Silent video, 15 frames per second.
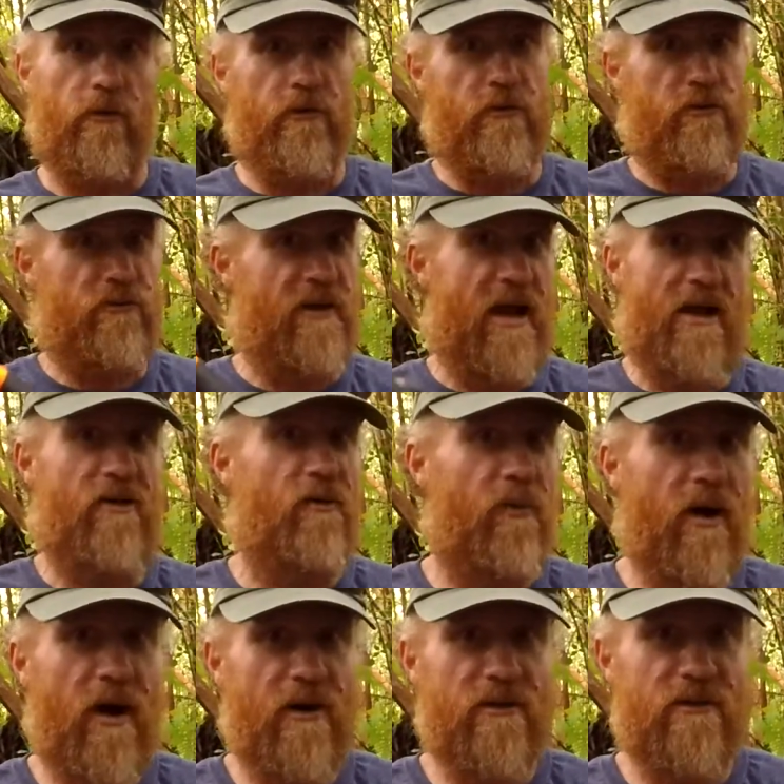or in your tackle
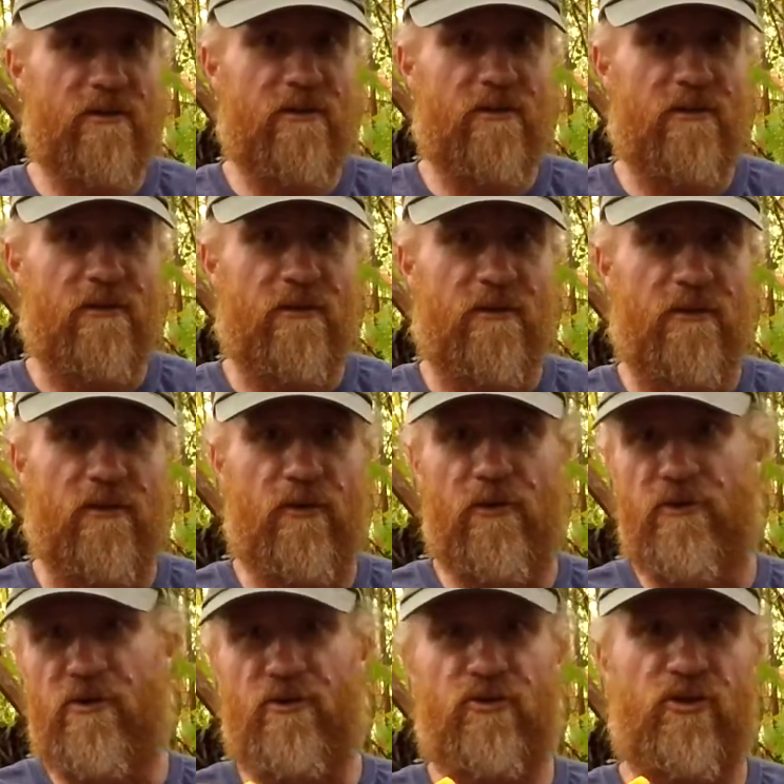box,
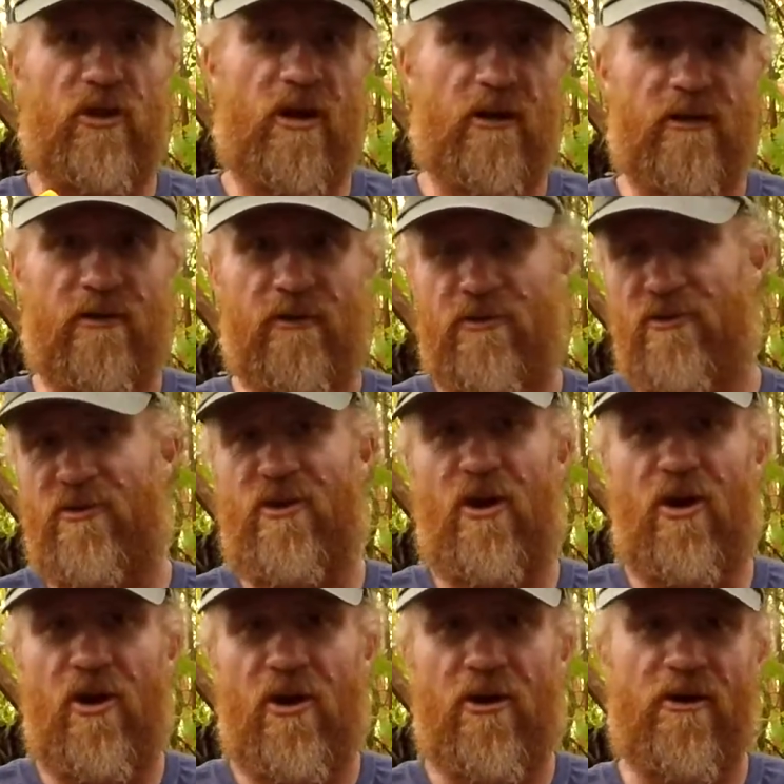or in your truck, or your
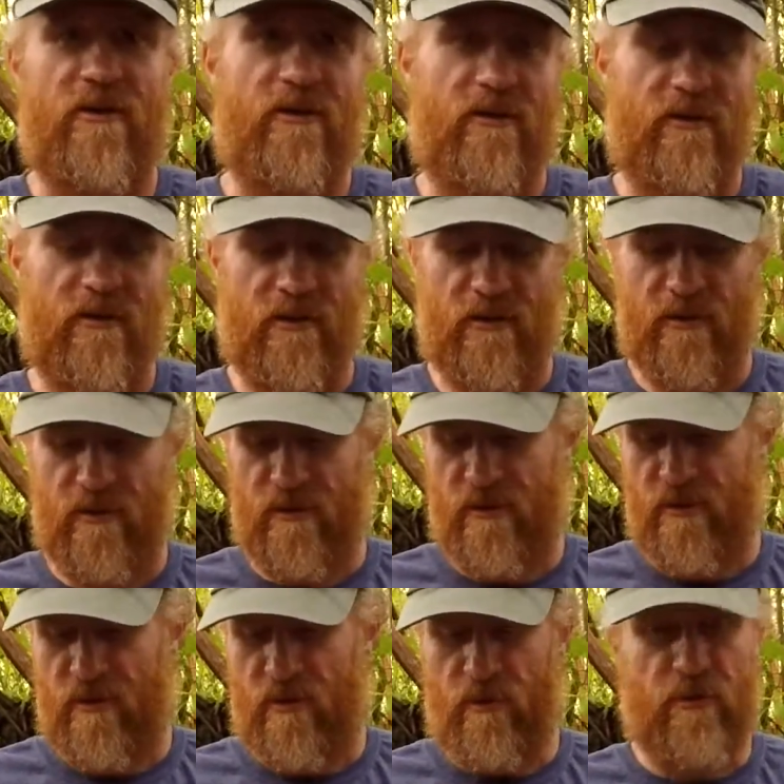car,
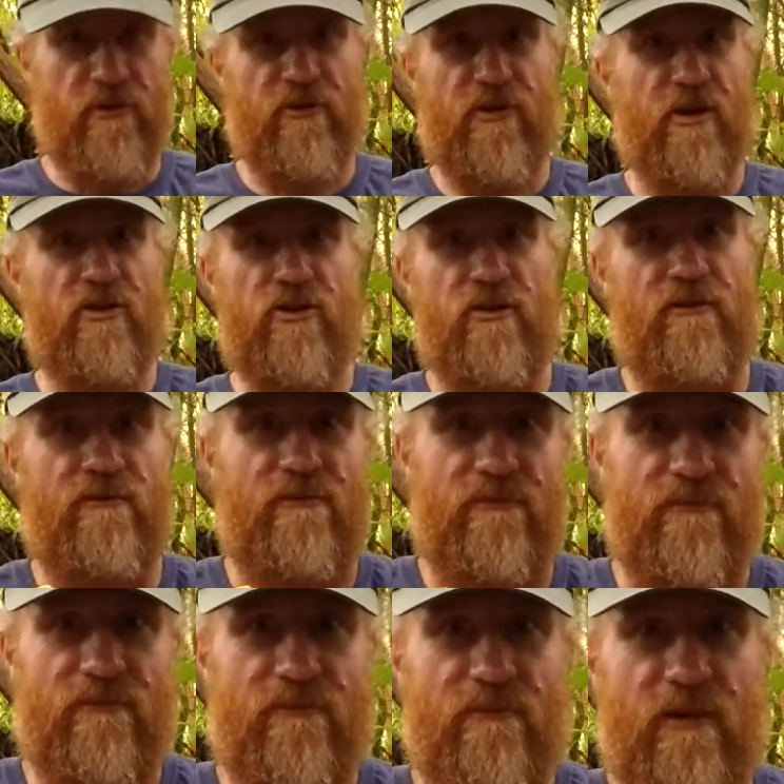or in your kitchen.
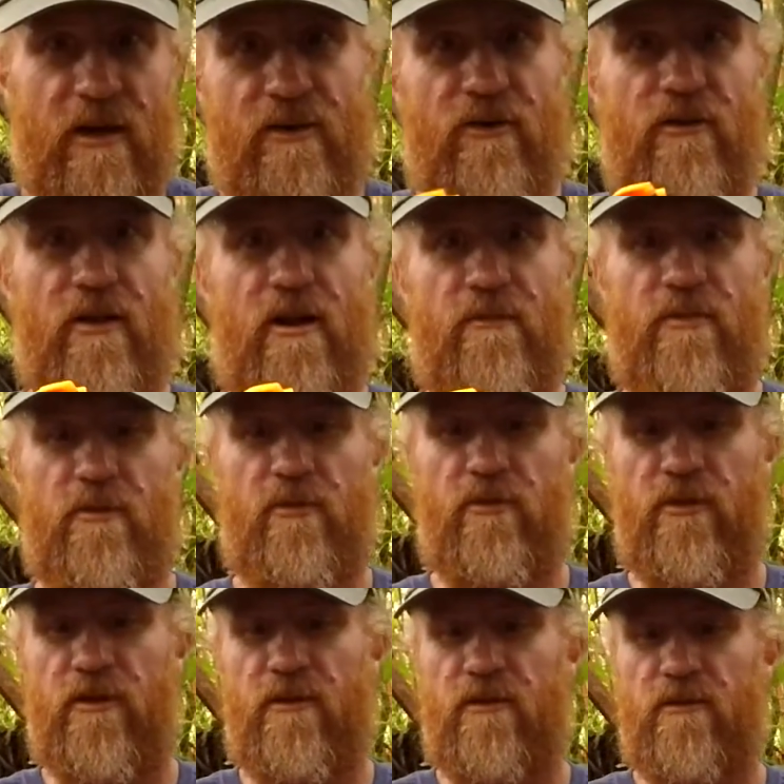I know a lot of people
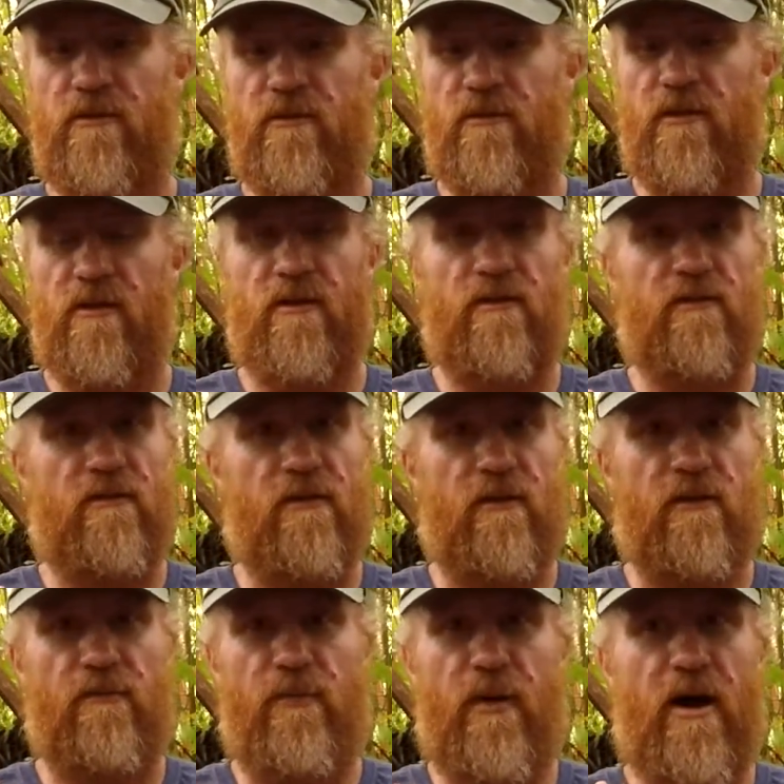that
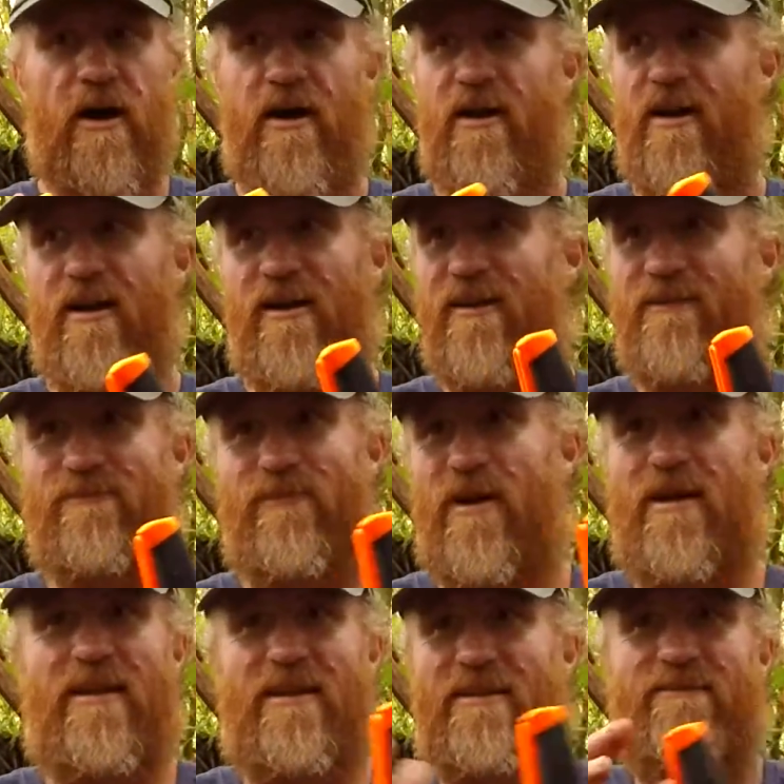
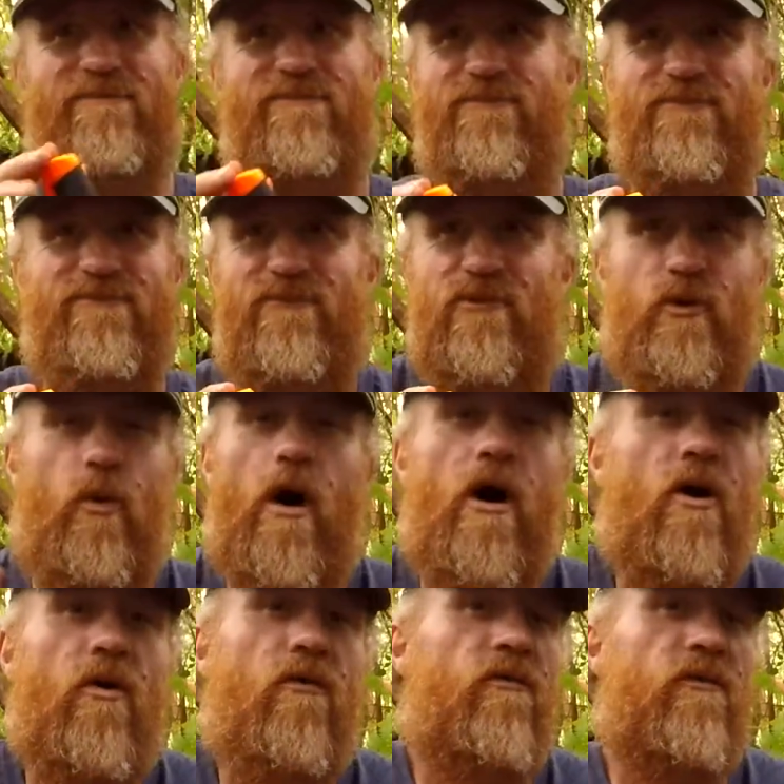buy like
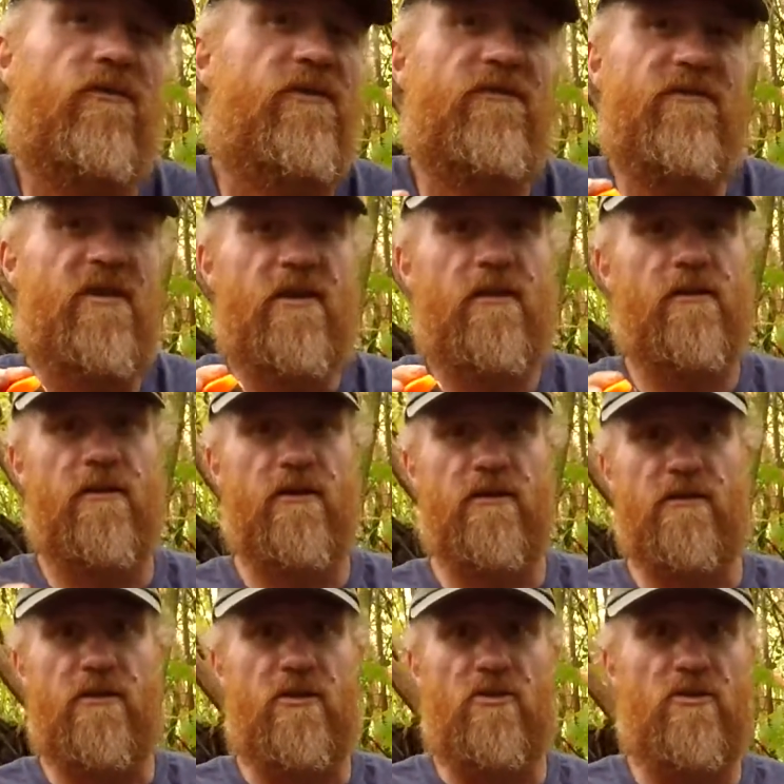12 or 15 of
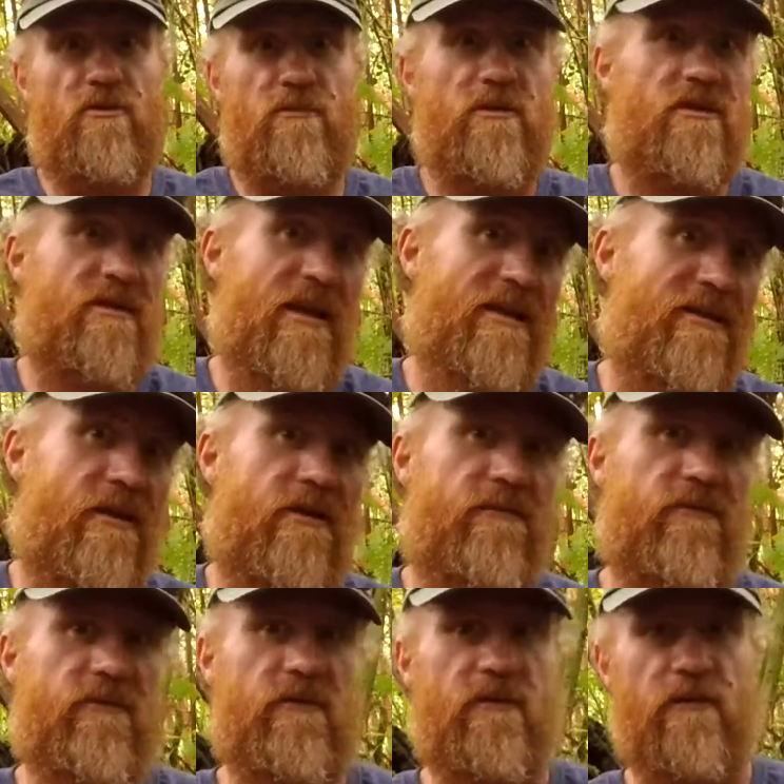these and use them as steak
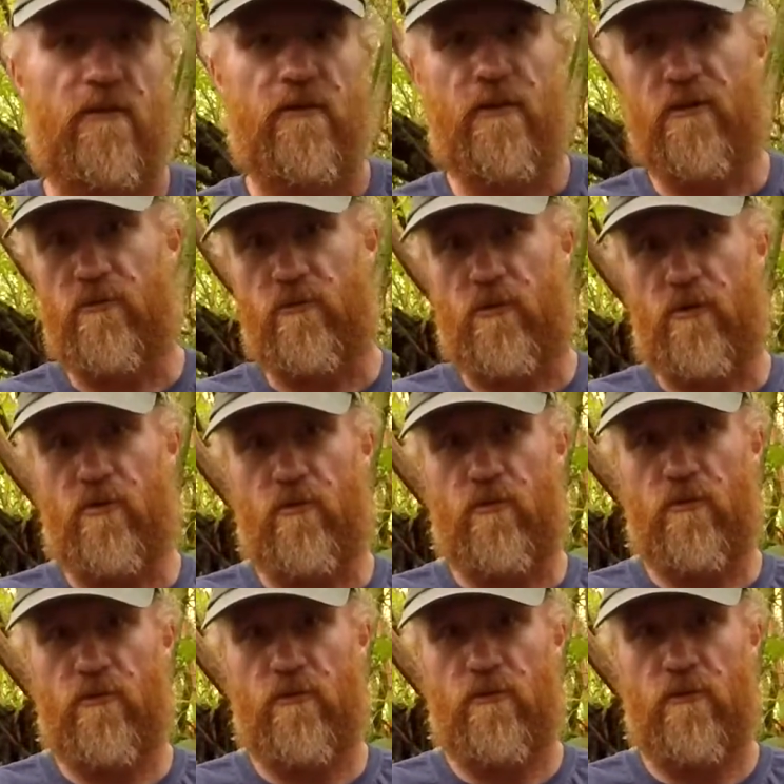knives. That's really
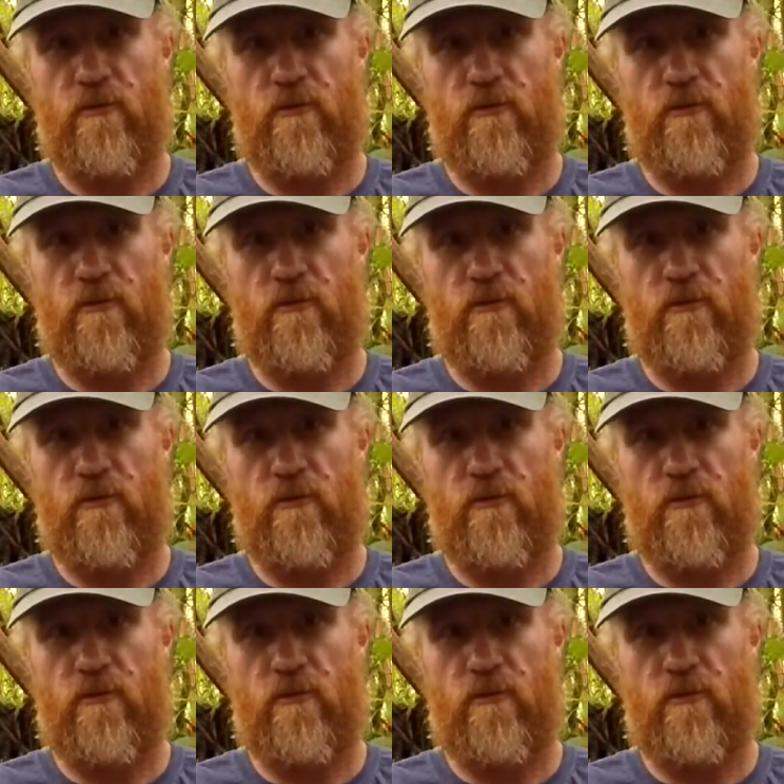cool.